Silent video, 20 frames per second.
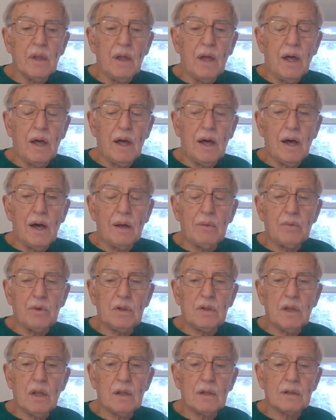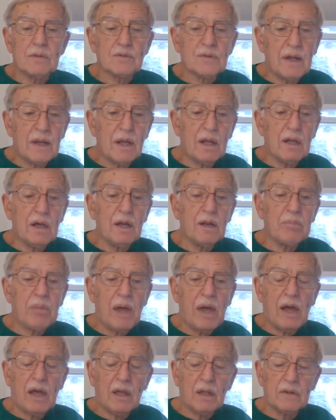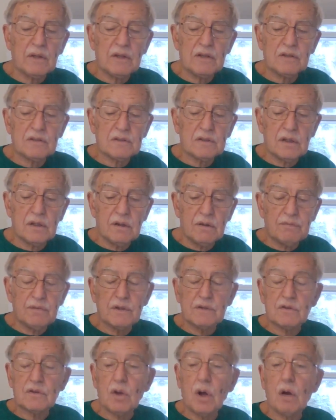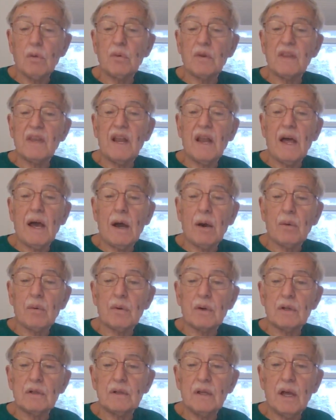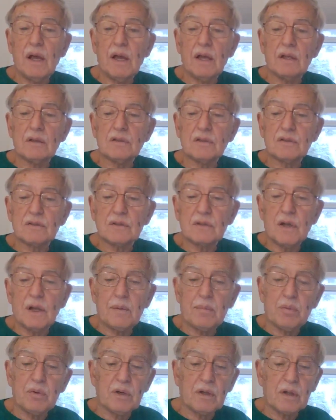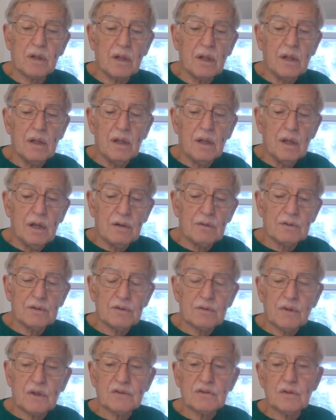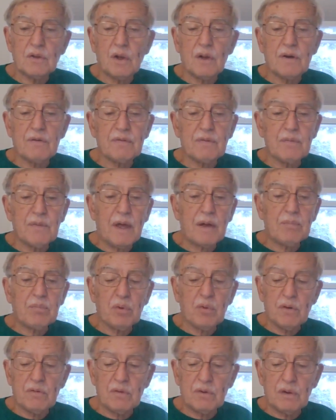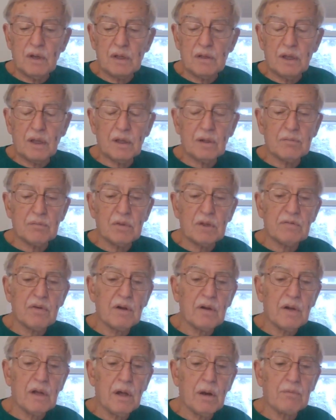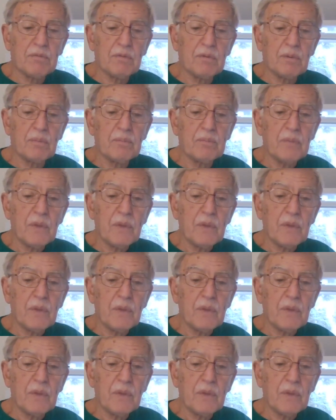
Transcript: I would try to cut it back at least if you start with an hour a day and just try to put a restriction on it from that point of view. I think it'd be very helpful.